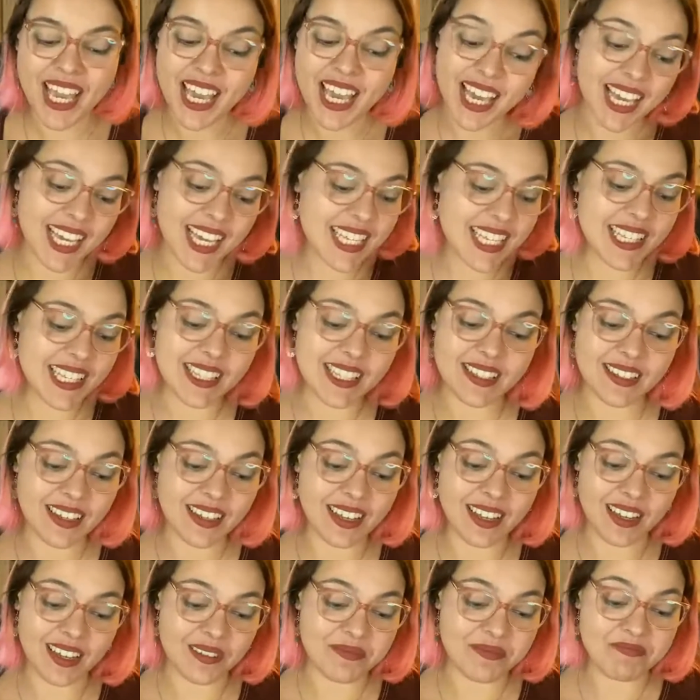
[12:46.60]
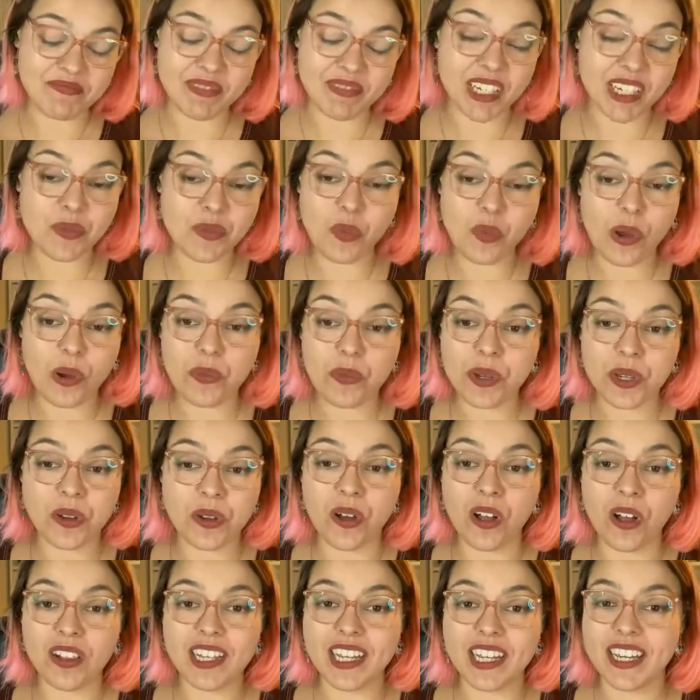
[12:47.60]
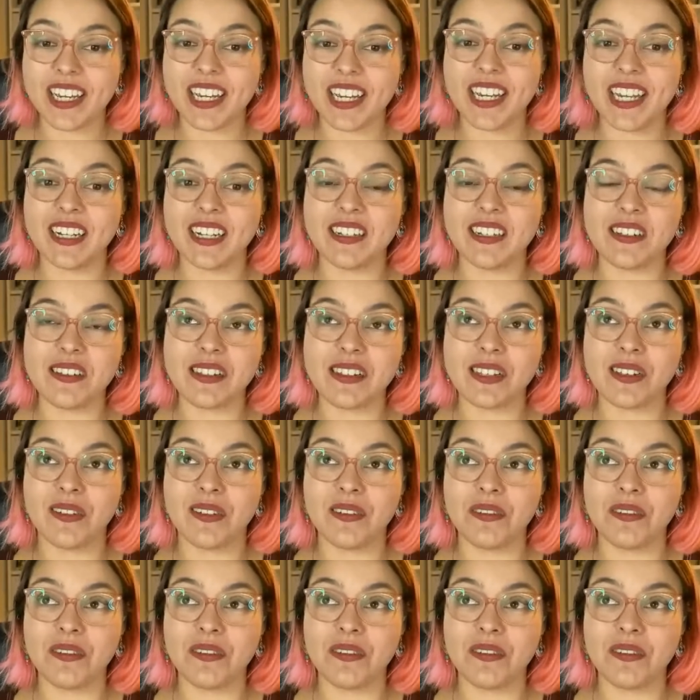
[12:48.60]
it's what we call it here. So,